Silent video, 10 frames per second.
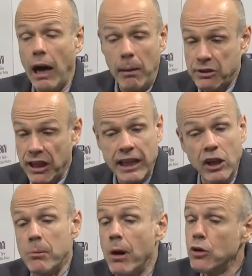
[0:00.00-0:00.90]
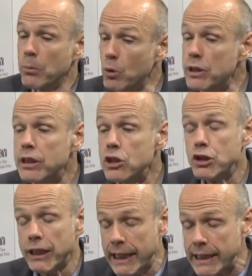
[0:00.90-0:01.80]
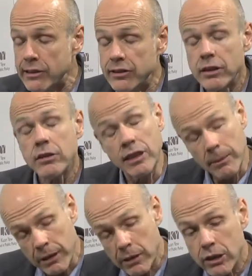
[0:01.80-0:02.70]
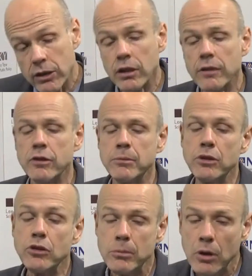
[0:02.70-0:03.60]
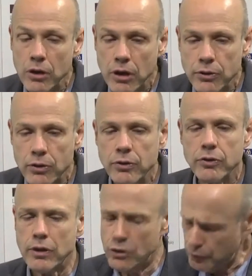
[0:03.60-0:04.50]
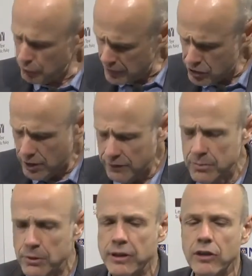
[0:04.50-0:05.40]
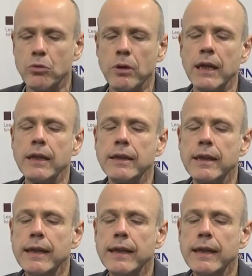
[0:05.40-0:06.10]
I'm thinking about the British, the Canadian, the American government, among others, the French government as well.